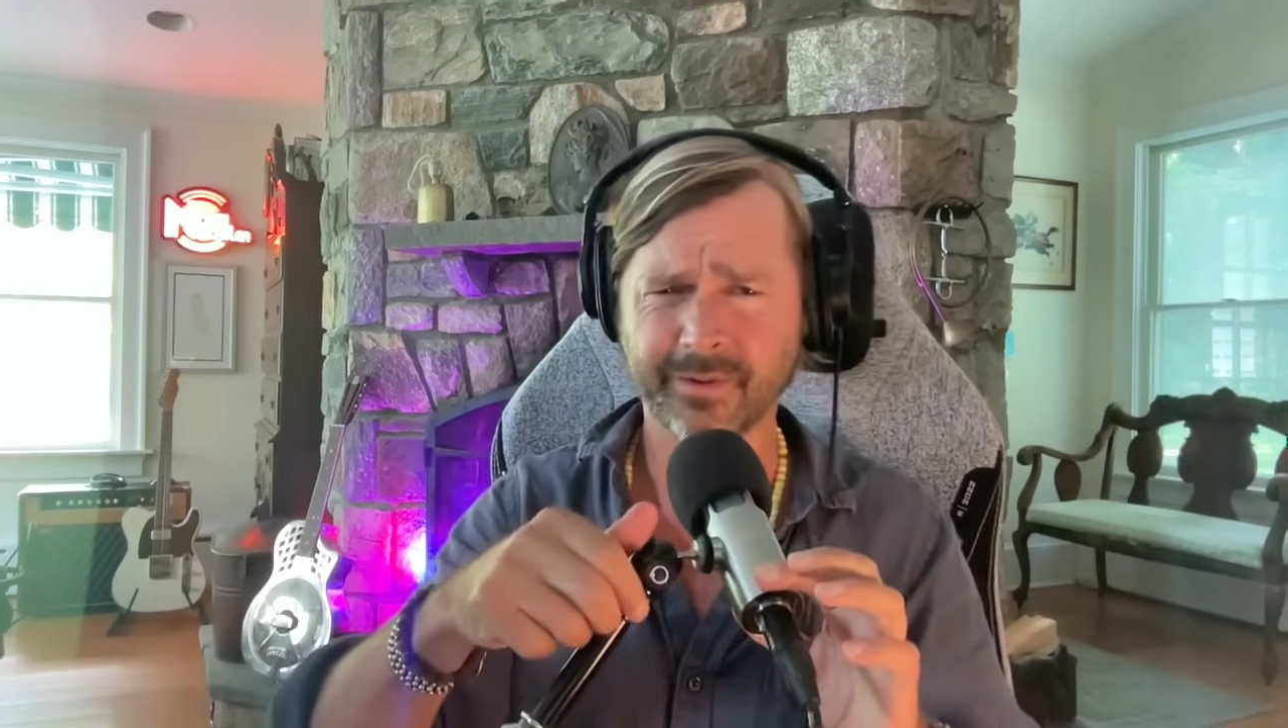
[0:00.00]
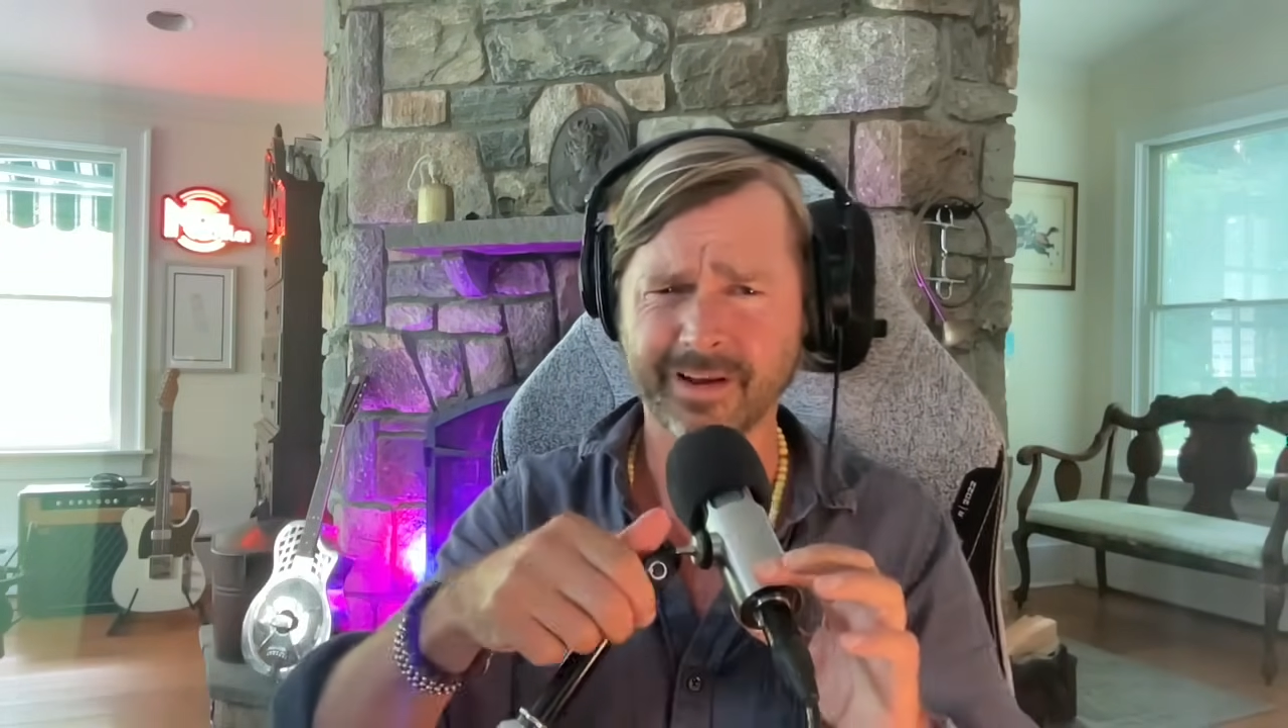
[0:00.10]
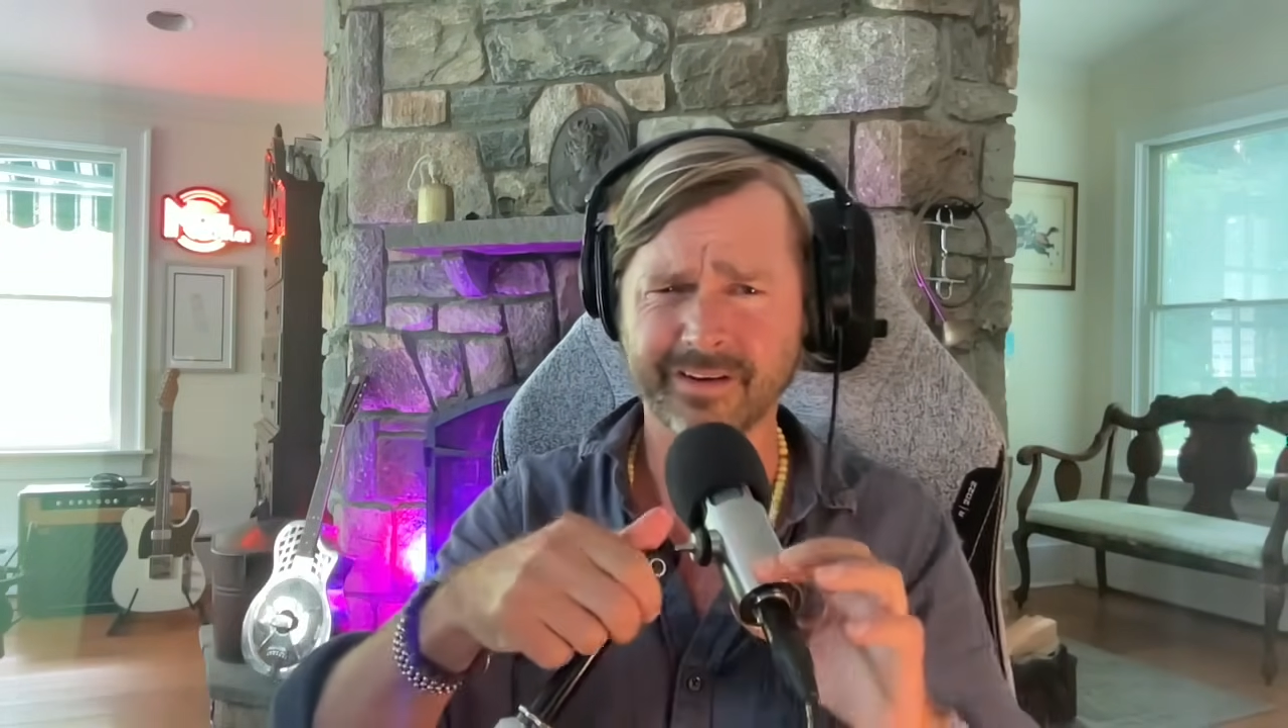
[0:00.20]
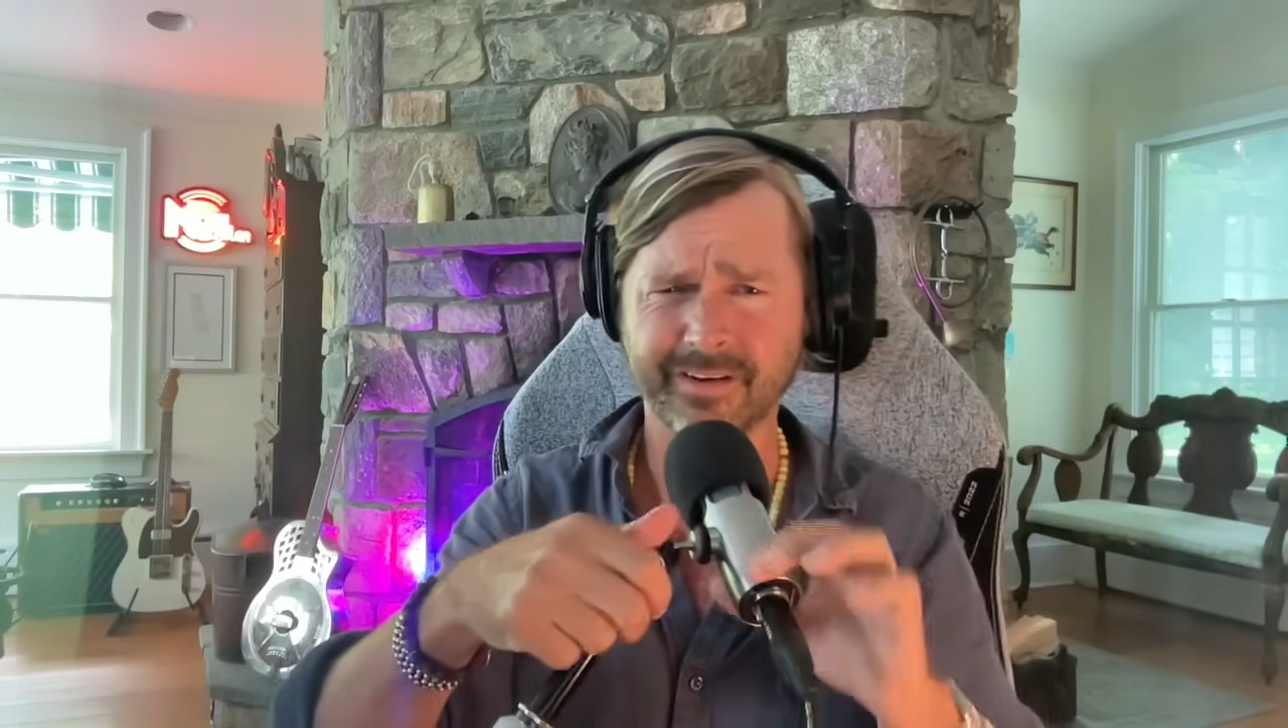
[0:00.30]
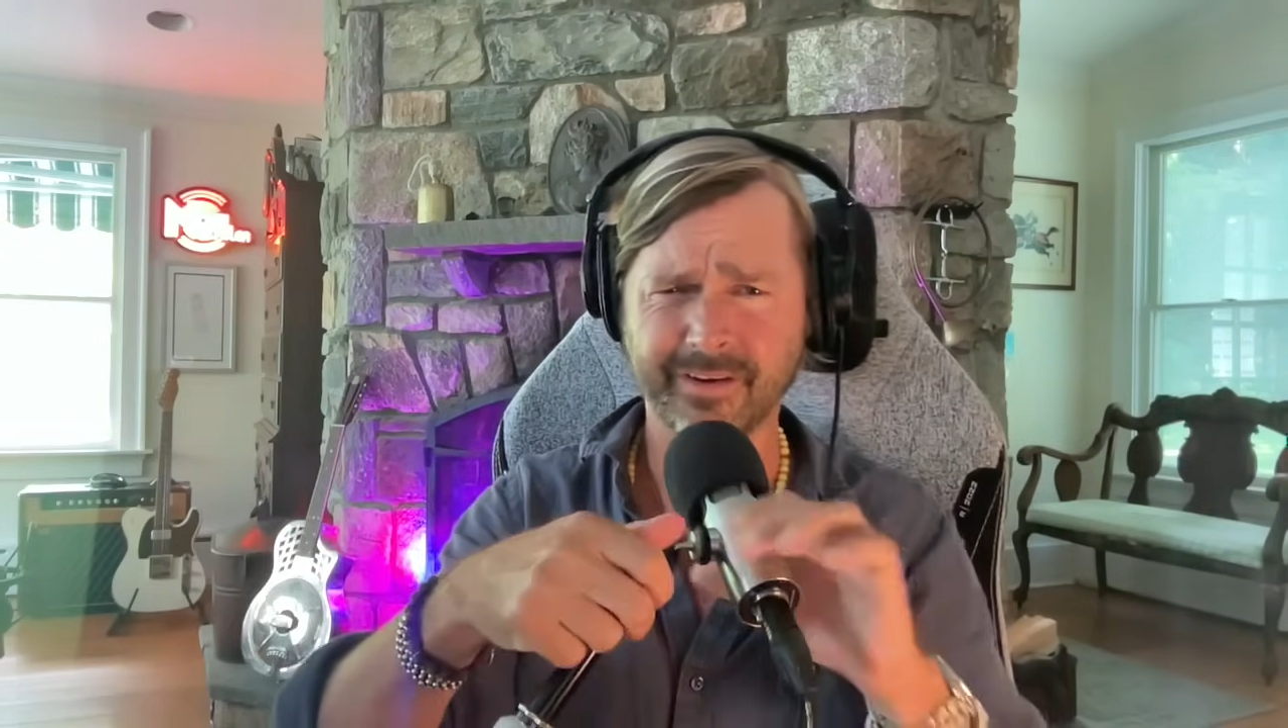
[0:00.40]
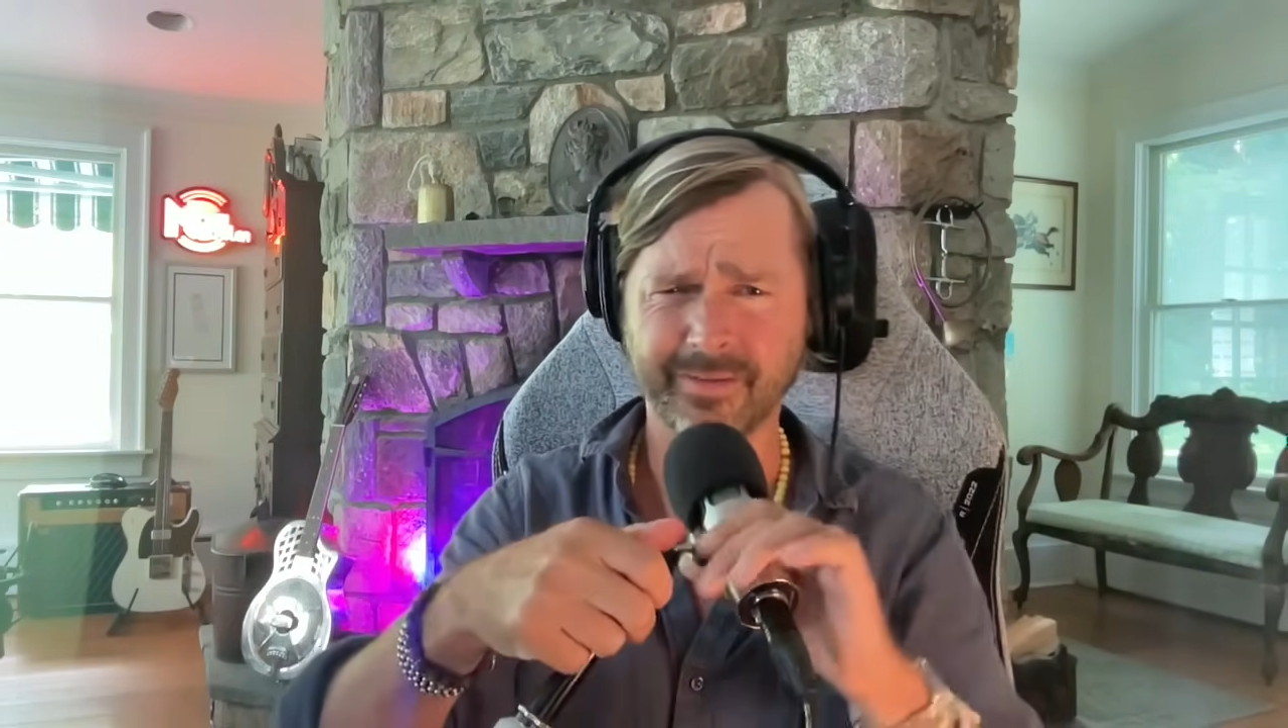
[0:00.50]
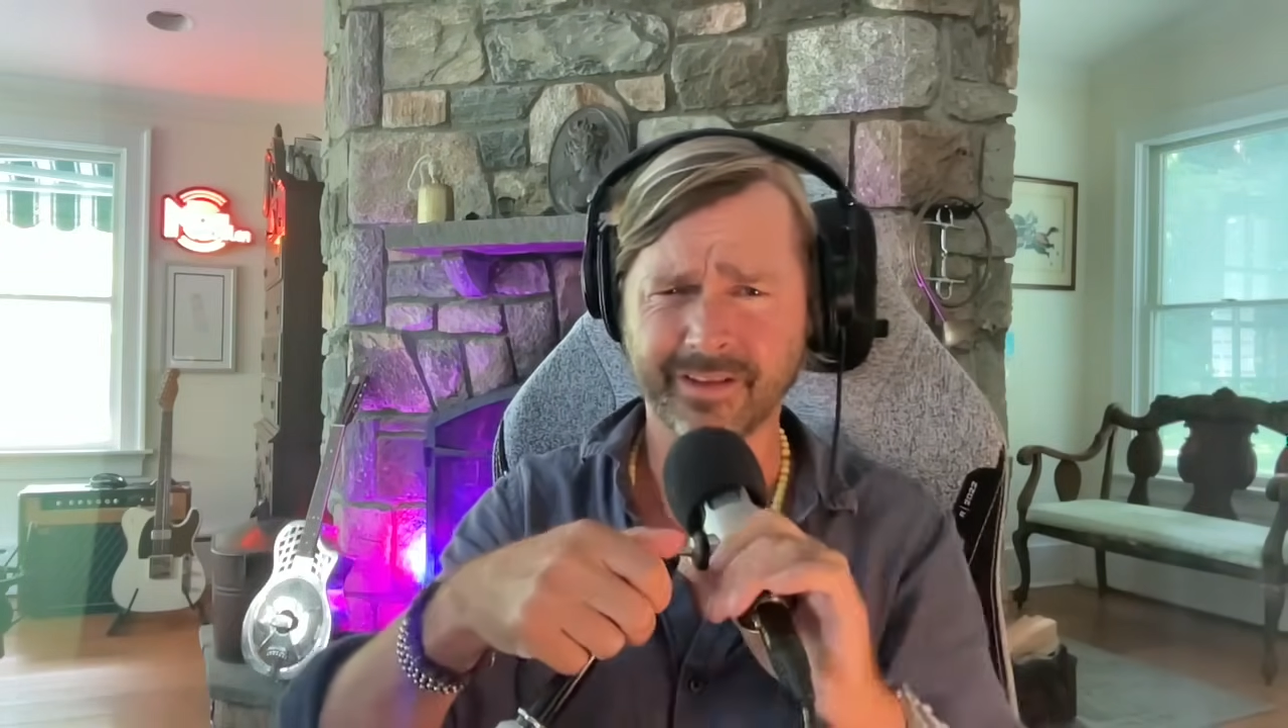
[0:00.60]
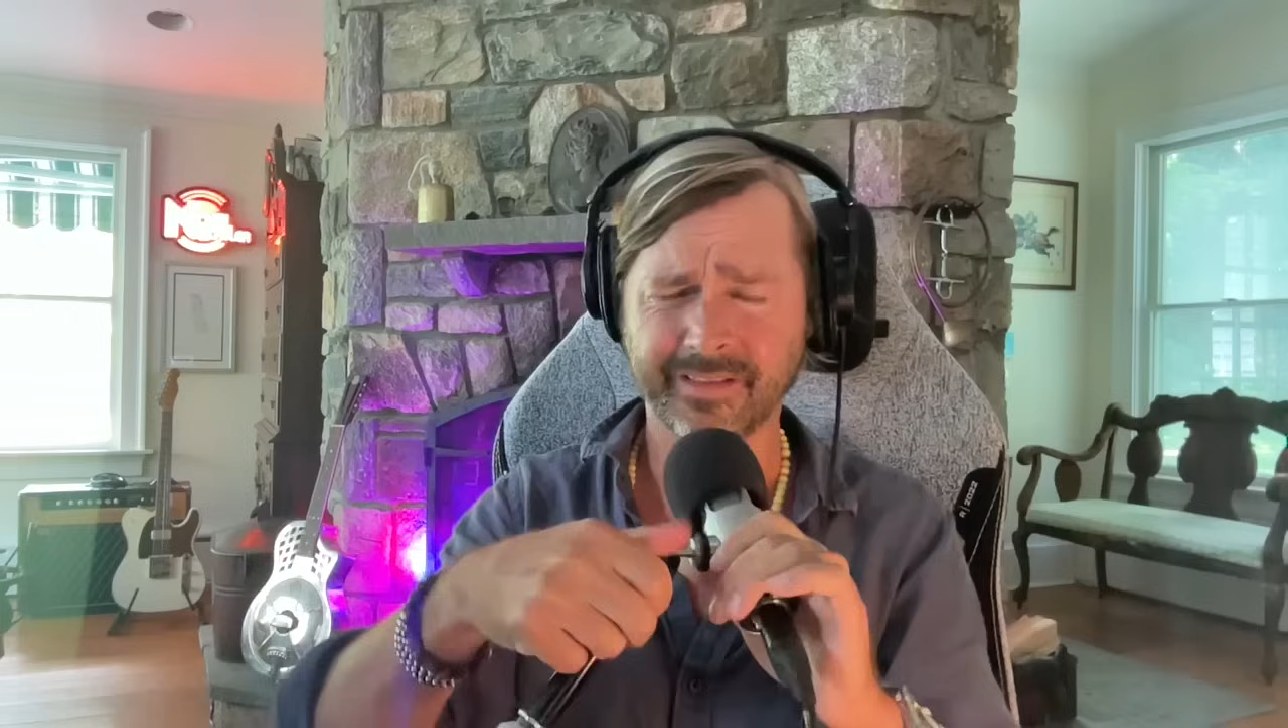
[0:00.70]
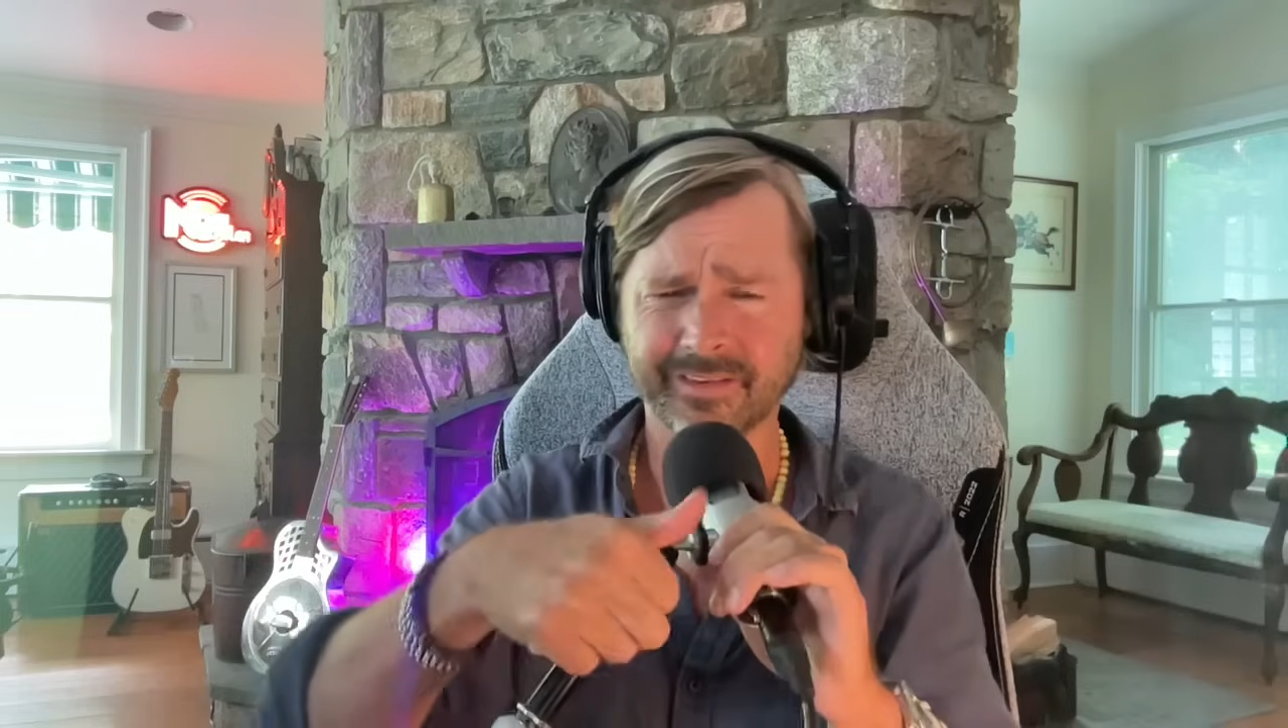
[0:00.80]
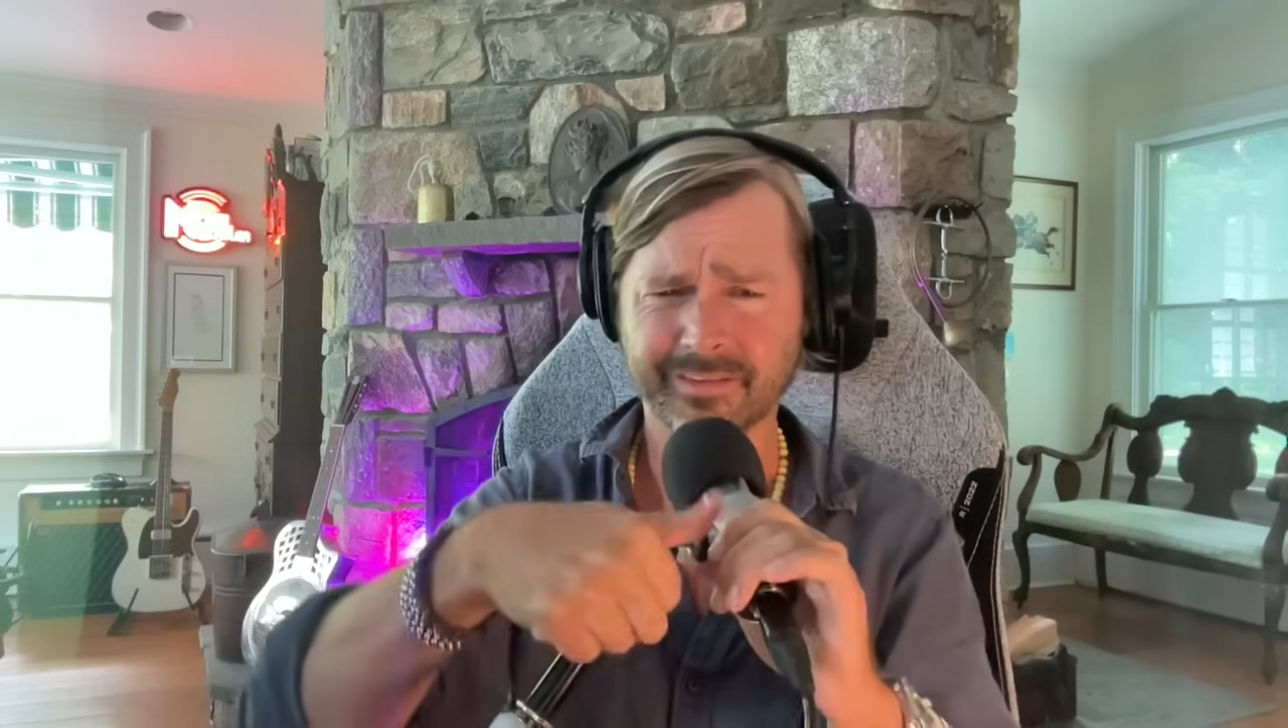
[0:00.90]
I didn't know any of this.